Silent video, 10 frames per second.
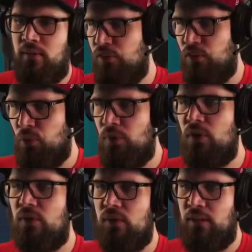So you
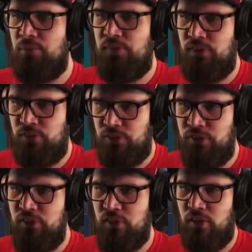will keep these
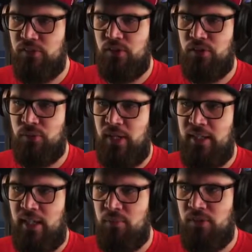3 slots on the
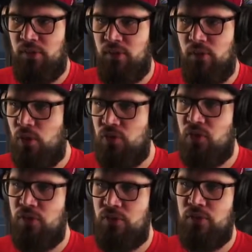right empty. Or of
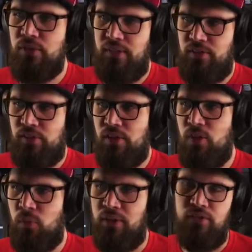course you could
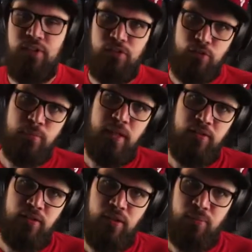install one of these
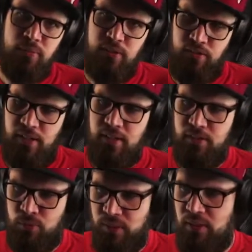suspension upgrades there
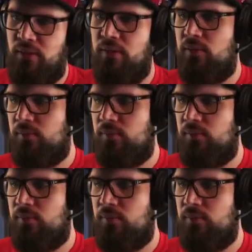as well.